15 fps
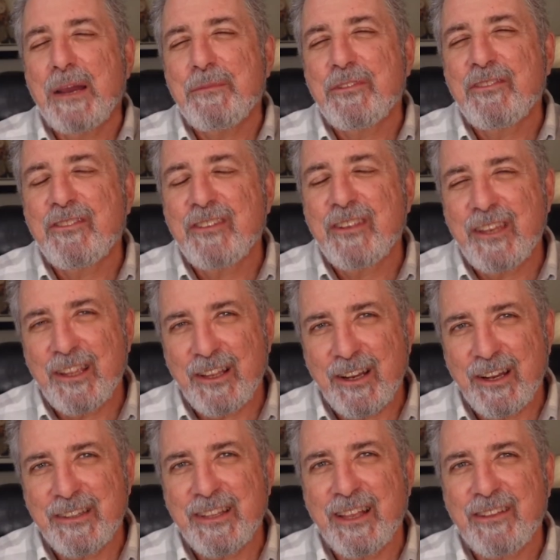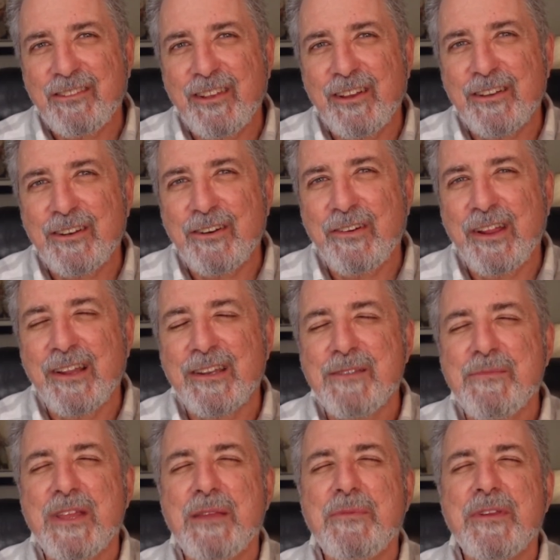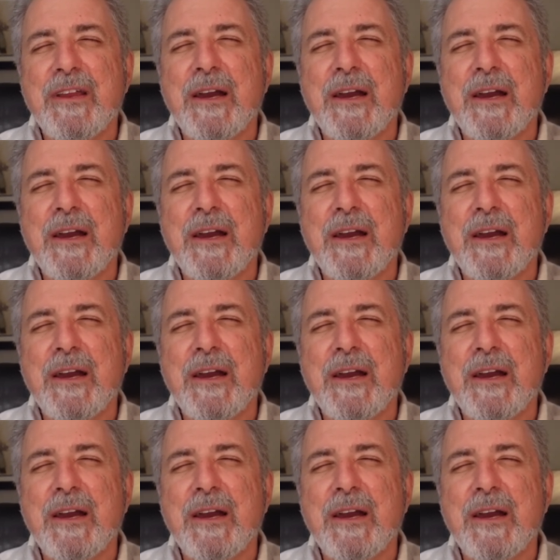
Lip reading: sitting on that solid ground, and maybe